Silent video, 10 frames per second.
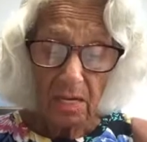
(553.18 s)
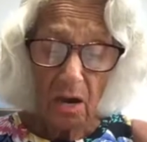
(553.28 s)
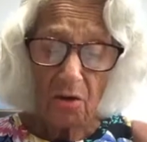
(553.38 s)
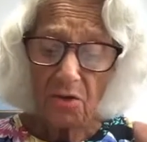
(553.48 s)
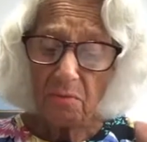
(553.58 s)

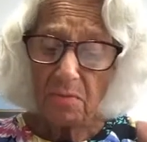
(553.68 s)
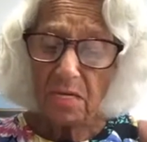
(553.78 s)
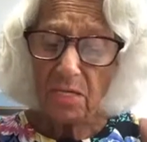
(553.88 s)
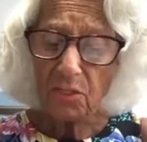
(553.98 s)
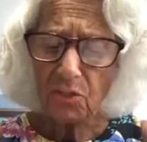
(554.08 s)
Are their
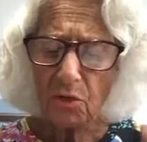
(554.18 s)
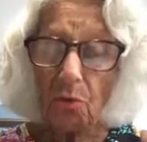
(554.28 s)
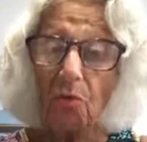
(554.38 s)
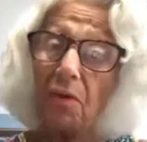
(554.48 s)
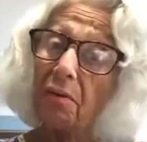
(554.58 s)
meanings
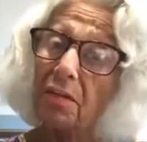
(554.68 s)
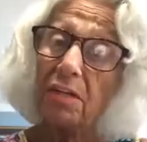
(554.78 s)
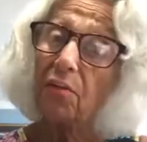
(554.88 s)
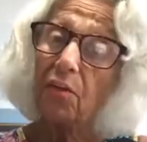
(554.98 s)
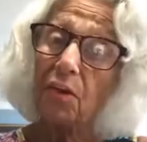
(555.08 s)
so very
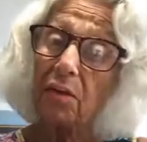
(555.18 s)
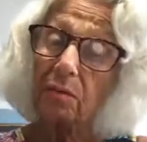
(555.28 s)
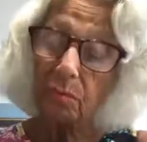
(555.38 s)
different?